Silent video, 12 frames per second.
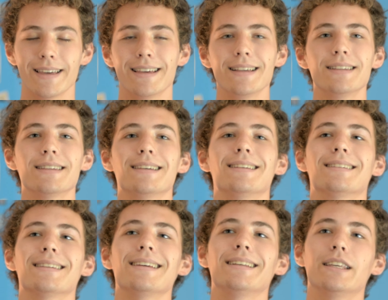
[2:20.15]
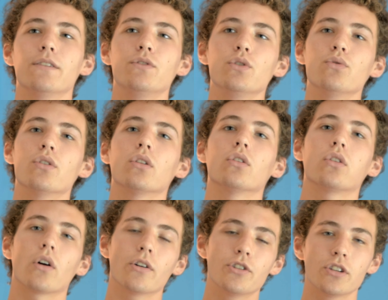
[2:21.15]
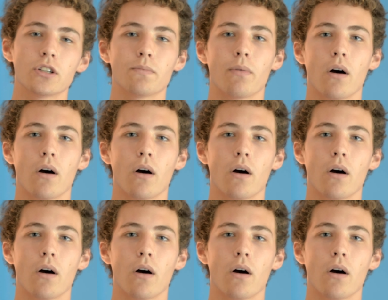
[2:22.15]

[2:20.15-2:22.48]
is it gives you the largest